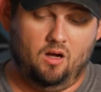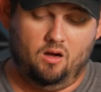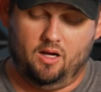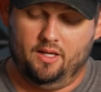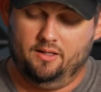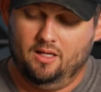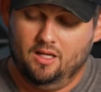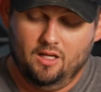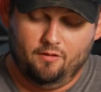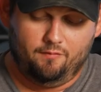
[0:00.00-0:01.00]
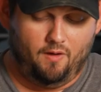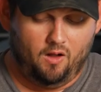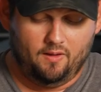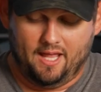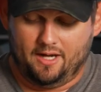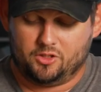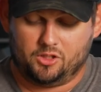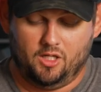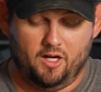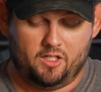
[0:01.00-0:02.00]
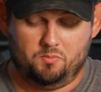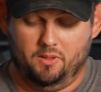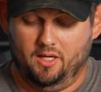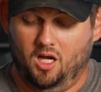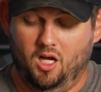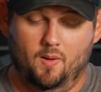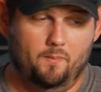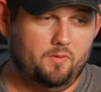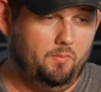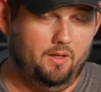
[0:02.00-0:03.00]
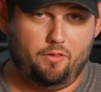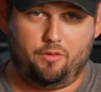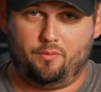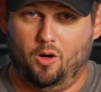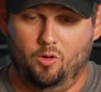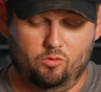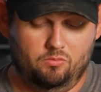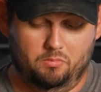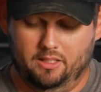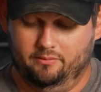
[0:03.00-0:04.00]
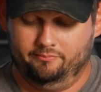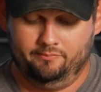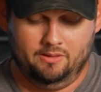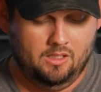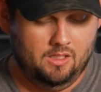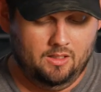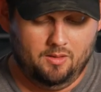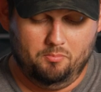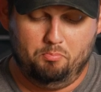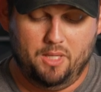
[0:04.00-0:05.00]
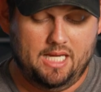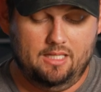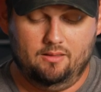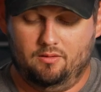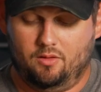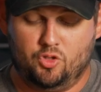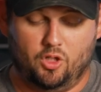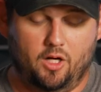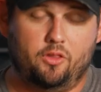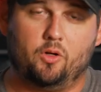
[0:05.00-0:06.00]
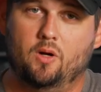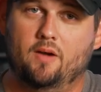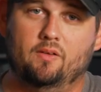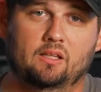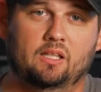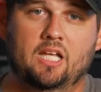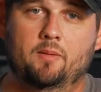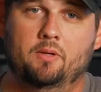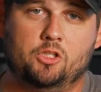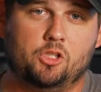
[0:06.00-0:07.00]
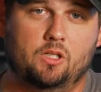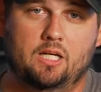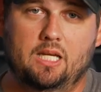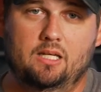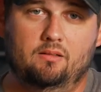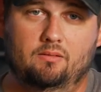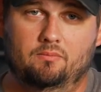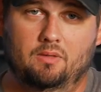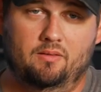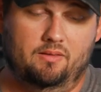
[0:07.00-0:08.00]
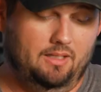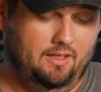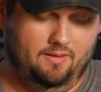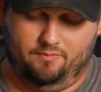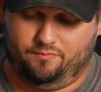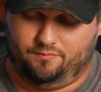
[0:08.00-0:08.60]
on, fallen out of trucks, been hummed, been thrown, been beat, drugged through every limb and tree in the